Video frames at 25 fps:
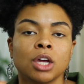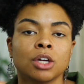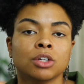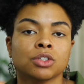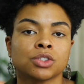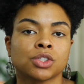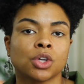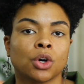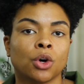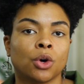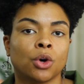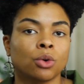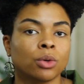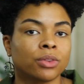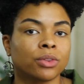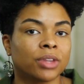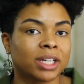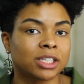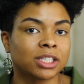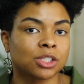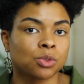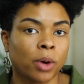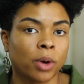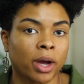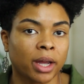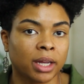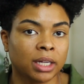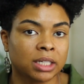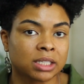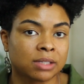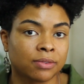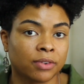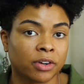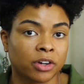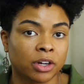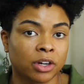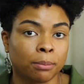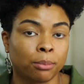So that's why
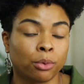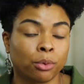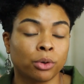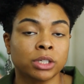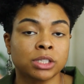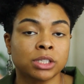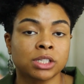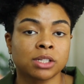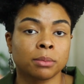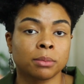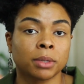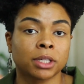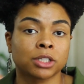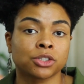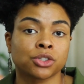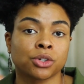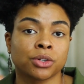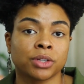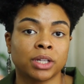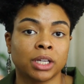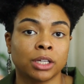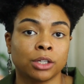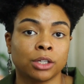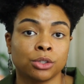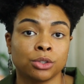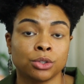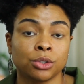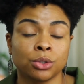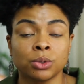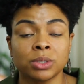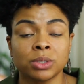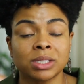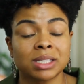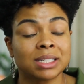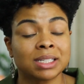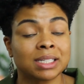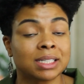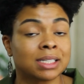it's very important to make sure that you
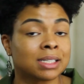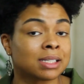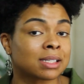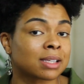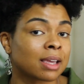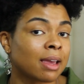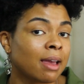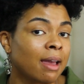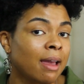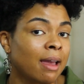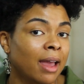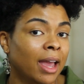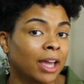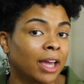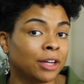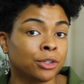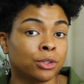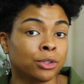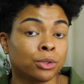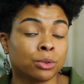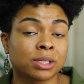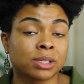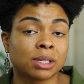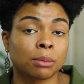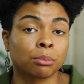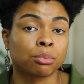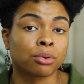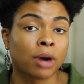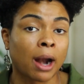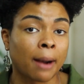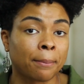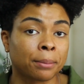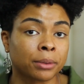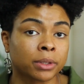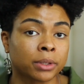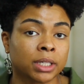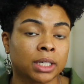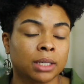use the disc and you use them
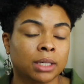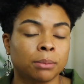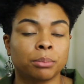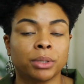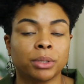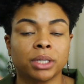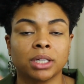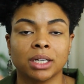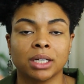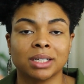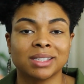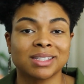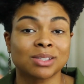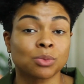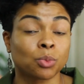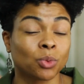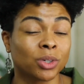properly, because